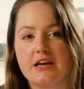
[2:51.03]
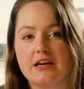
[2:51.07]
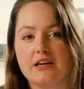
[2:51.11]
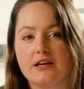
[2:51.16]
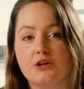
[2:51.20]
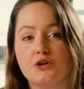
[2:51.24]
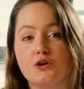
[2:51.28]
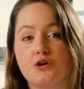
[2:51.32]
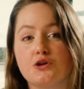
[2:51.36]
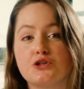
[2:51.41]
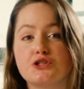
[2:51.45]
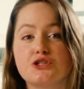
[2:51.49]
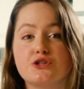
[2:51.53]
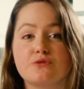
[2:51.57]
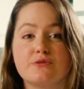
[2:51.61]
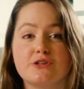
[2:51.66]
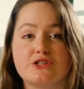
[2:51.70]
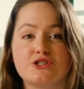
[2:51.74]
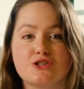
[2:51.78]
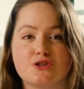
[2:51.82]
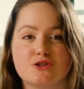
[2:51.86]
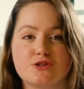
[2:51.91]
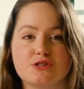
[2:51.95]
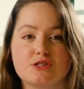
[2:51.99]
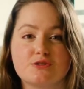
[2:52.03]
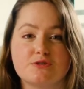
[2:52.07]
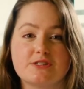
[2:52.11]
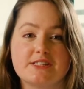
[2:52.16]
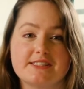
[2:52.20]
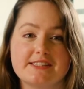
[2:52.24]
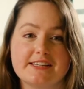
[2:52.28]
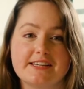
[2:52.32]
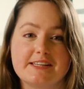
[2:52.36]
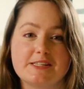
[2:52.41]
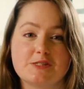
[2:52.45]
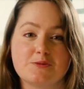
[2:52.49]
in order to reduce
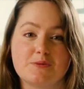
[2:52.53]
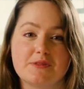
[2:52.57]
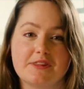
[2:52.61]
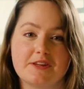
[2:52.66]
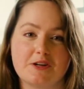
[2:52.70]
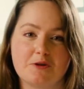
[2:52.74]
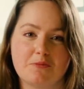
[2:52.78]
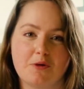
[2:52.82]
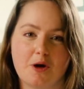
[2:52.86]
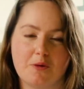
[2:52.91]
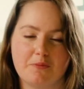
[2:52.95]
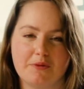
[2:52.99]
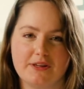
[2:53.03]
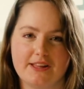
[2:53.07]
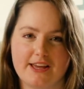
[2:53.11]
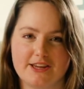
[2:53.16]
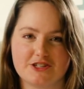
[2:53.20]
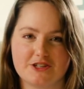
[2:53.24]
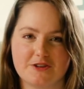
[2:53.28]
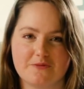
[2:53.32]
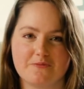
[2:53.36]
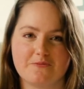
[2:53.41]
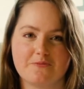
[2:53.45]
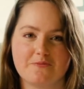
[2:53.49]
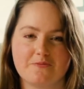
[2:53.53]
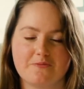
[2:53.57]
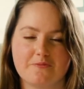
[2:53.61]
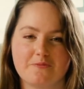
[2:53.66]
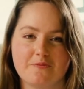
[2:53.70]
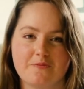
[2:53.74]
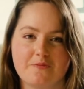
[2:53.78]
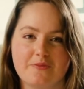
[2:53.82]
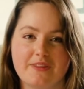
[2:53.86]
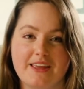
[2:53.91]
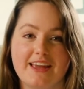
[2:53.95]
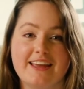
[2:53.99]
disease within a population.
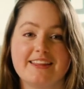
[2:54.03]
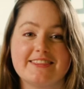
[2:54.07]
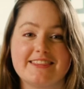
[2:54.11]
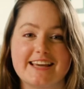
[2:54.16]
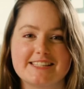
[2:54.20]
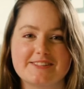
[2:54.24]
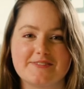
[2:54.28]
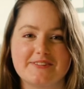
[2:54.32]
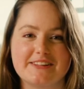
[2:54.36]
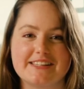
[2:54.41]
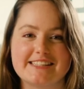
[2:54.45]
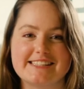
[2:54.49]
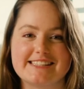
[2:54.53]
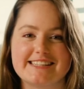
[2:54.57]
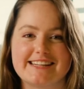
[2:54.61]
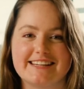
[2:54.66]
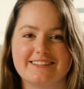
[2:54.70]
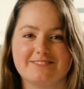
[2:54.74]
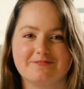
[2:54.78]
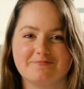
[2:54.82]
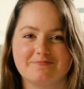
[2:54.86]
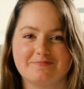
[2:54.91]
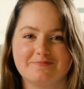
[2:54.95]
Thanks for listening.